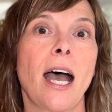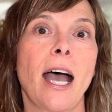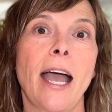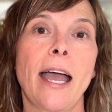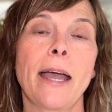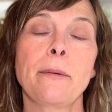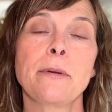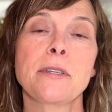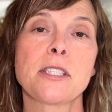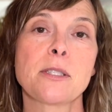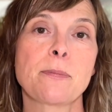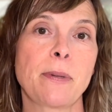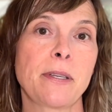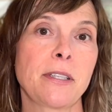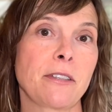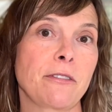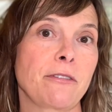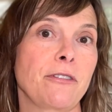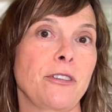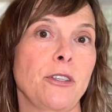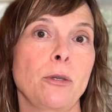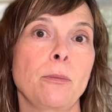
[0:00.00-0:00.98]
I would spend
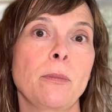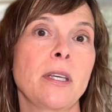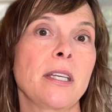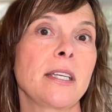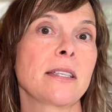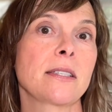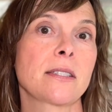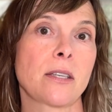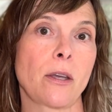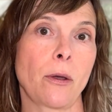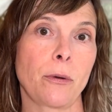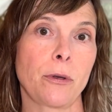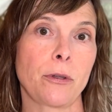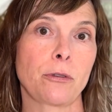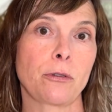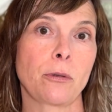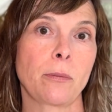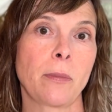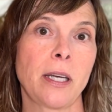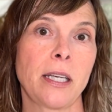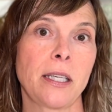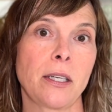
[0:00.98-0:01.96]
a few minutes going
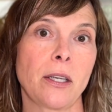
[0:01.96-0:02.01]
through my